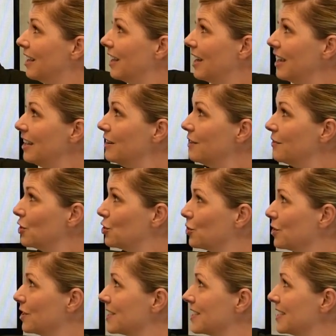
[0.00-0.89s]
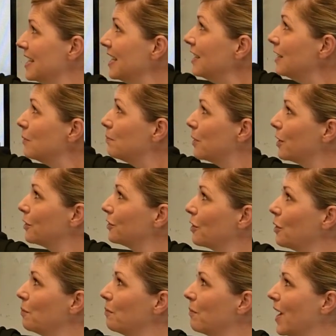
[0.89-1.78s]
individual single plot
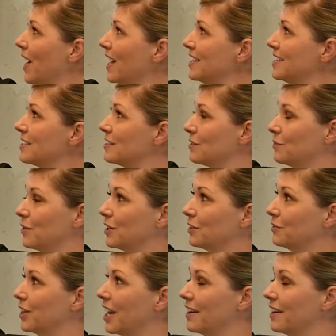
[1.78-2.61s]
combines where we